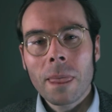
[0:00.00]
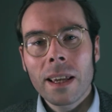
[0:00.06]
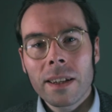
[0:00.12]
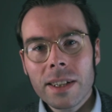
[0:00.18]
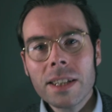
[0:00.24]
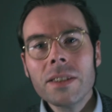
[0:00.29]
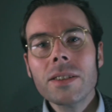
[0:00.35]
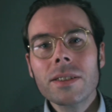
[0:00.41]

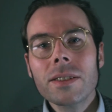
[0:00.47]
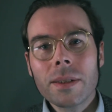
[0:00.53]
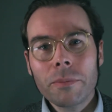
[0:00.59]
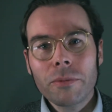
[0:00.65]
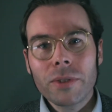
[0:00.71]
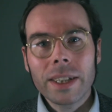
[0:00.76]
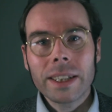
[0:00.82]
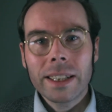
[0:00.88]
This is
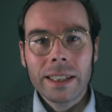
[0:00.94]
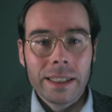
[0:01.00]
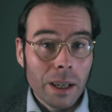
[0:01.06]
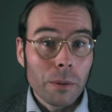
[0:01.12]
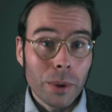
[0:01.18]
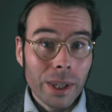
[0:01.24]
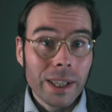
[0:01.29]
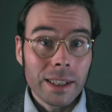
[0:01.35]
something that
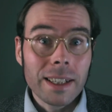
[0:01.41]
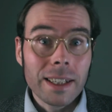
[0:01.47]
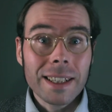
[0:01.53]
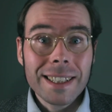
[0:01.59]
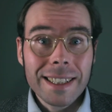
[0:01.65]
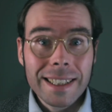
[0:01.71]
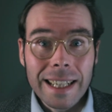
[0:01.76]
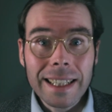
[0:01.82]
we can
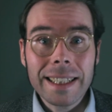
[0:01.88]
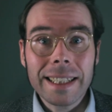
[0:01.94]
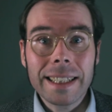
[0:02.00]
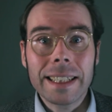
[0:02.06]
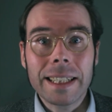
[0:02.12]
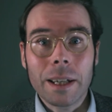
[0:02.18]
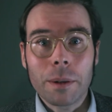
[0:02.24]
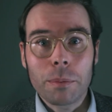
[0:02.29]

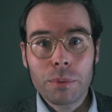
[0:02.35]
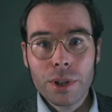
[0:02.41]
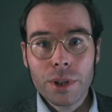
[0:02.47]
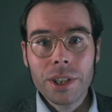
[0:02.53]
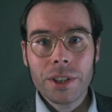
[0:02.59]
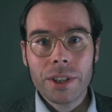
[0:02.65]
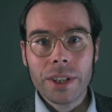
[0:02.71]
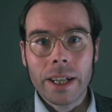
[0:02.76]
aesthetically
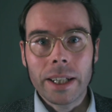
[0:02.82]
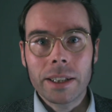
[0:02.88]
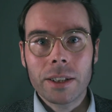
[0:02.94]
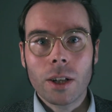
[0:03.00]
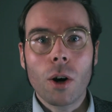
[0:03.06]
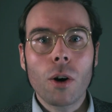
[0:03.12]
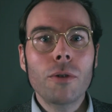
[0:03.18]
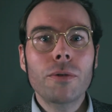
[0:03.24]
appreciate
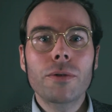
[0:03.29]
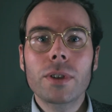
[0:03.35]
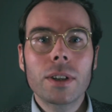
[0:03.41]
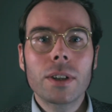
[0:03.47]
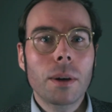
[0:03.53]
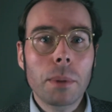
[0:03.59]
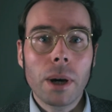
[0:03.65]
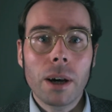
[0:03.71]
over
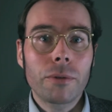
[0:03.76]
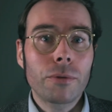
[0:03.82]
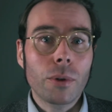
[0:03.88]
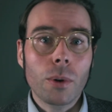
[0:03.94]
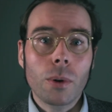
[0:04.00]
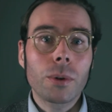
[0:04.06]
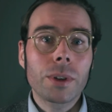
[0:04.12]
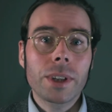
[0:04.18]
and above
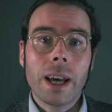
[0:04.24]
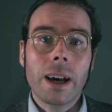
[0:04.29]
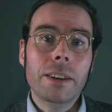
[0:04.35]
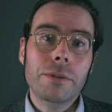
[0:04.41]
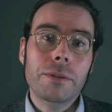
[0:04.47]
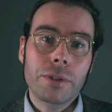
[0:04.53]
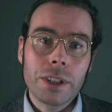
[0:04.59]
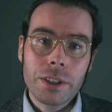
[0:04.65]
all the other
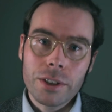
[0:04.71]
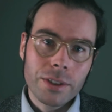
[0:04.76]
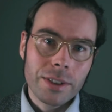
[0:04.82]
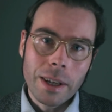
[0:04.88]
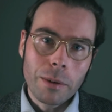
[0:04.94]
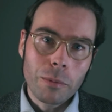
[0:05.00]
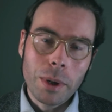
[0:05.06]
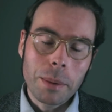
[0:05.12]
features
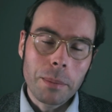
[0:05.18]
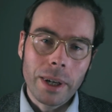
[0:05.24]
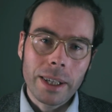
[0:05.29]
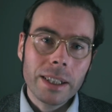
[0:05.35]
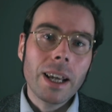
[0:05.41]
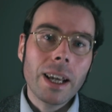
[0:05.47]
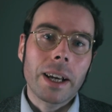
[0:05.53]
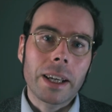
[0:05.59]
that we might
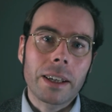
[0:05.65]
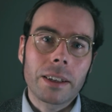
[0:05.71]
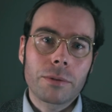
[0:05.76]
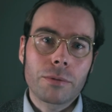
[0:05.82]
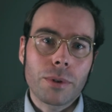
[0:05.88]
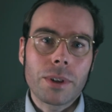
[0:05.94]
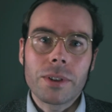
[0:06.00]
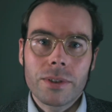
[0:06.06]
like.
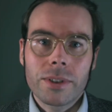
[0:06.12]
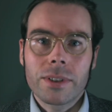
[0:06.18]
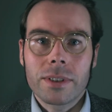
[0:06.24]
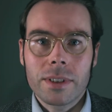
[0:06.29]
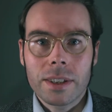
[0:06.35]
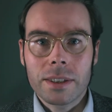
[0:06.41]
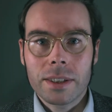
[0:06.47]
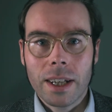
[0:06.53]
For instance,
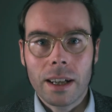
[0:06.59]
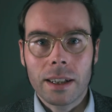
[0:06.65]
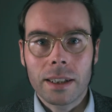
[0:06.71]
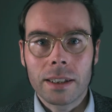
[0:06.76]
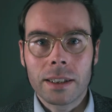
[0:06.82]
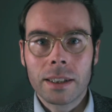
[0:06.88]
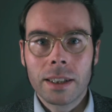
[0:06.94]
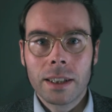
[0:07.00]
its
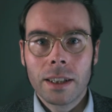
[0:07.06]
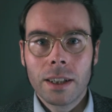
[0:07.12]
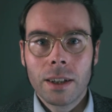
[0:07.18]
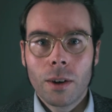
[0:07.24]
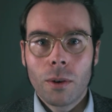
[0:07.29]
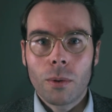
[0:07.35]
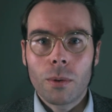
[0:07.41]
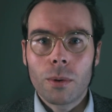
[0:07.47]
color
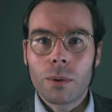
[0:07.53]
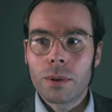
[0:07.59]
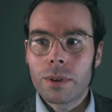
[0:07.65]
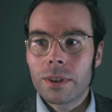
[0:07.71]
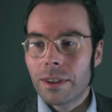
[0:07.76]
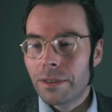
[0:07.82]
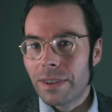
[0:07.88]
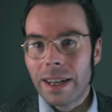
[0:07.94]

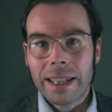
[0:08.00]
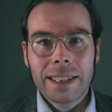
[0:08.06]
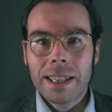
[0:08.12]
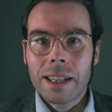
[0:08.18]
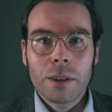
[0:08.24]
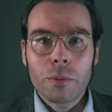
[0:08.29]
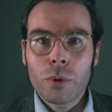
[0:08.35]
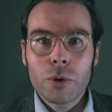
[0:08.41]
or the fact that
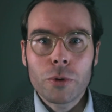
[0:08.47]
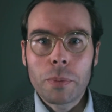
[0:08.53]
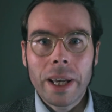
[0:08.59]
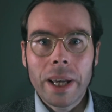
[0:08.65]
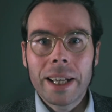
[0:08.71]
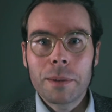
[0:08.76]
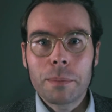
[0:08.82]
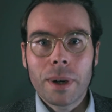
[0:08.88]
it was
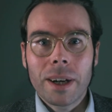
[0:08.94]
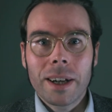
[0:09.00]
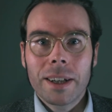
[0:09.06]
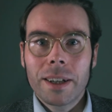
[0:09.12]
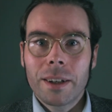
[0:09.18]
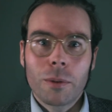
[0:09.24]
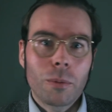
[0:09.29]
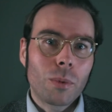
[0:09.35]
made by
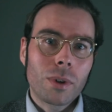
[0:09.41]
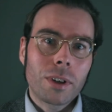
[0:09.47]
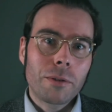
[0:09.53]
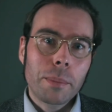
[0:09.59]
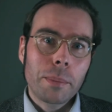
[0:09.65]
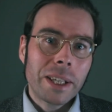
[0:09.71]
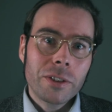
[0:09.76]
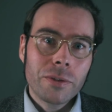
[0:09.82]
one of our
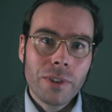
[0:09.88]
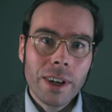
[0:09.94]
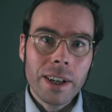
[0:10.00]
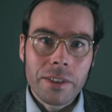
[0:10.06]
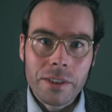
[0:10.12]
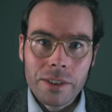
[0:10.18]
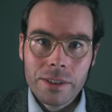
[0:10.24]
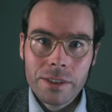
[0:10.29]
best
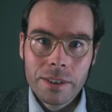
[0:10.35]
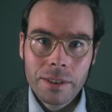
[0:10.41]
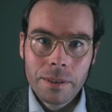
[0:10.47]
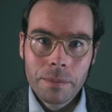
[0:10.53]
friends.